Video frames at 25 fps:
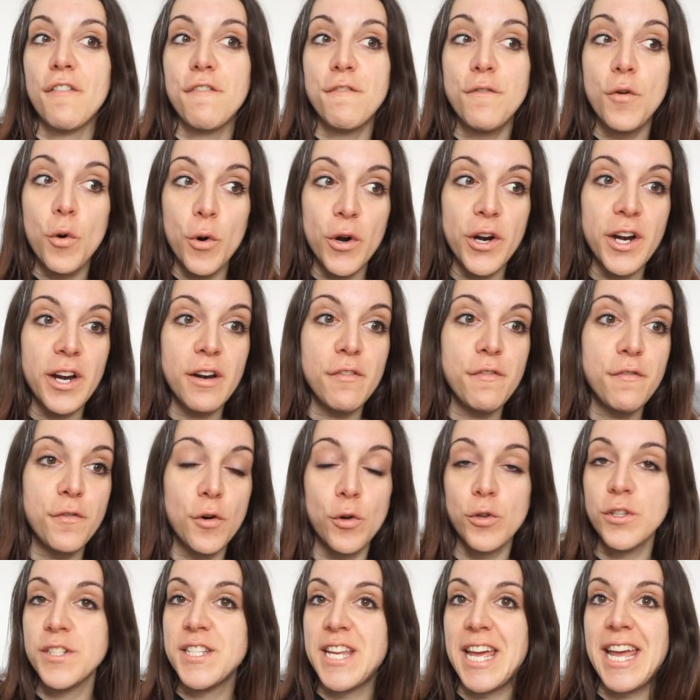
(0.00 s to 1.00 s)
4
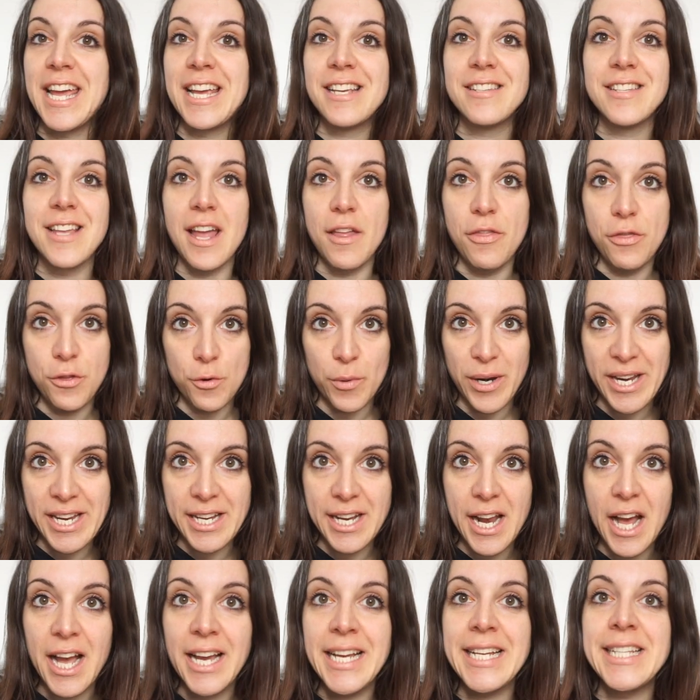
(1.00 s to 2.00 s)
full days and
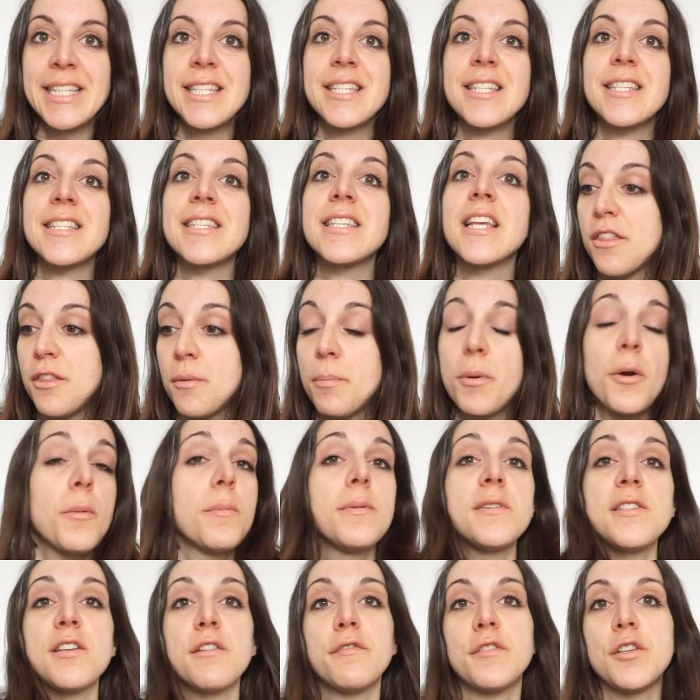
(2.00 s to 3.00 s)
3 nights. The
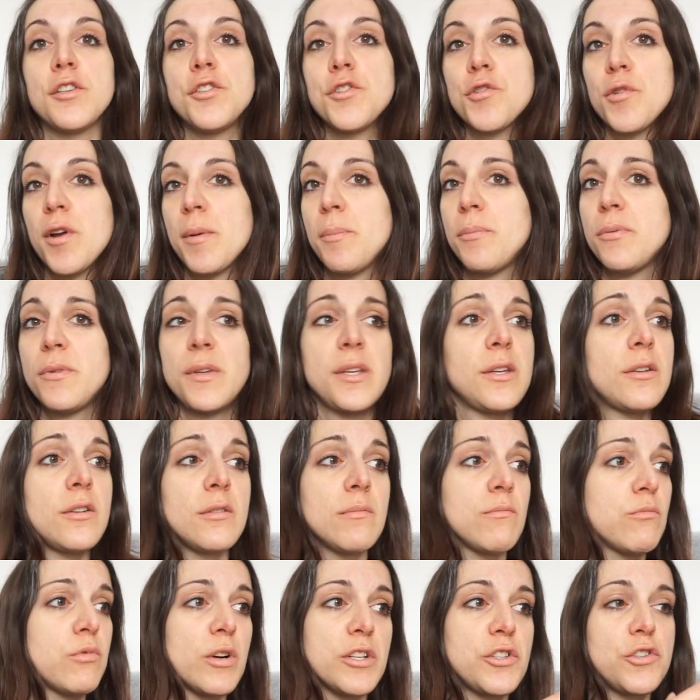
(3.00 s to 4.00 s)
purpose of the trip, you
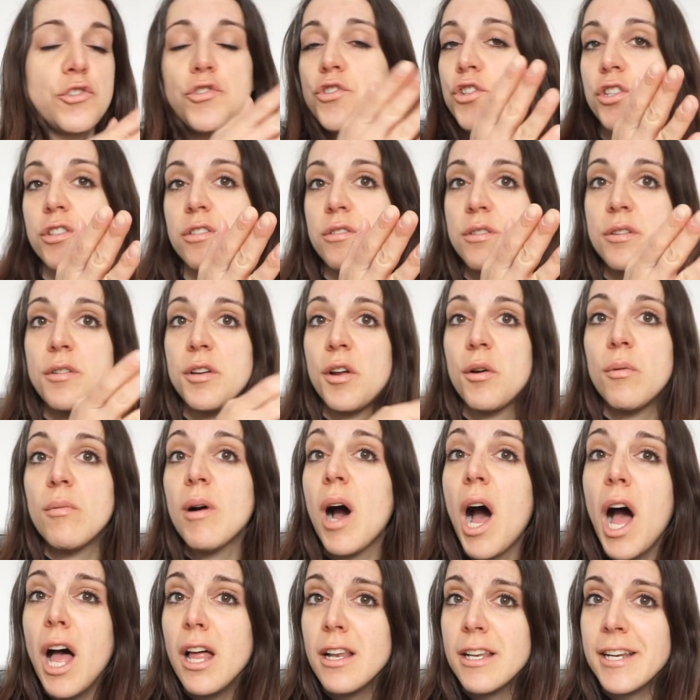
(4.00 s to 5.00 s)
know, was just, you know,
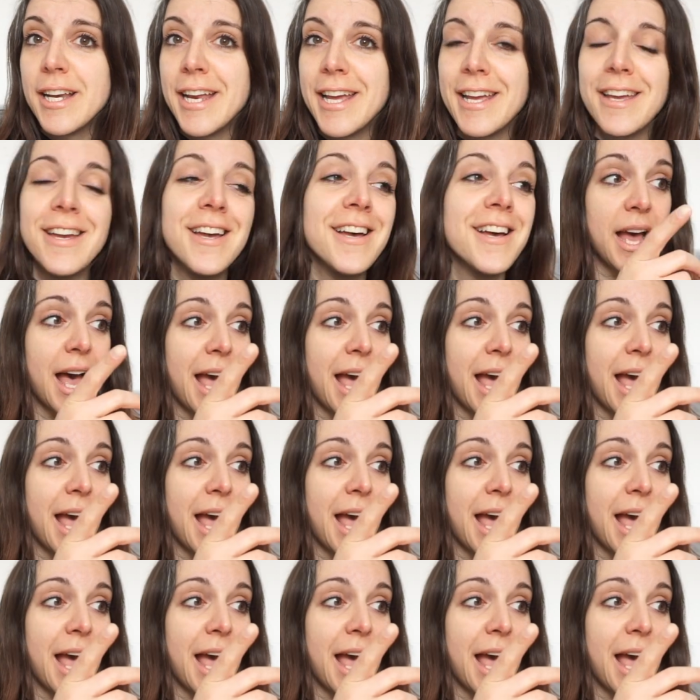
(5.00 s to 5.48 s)
holiday.